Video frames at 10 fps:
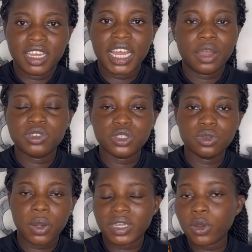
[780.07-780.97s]
I
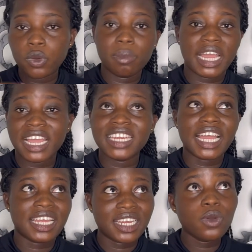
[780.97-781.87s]
will now go back, and I
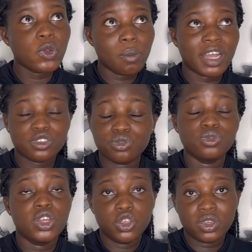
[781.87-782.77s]
can now go back to,
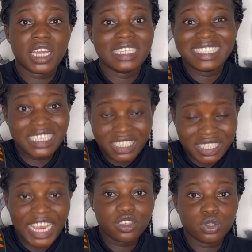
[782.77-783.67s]
you can
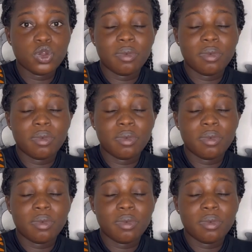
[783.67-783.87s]
decide to go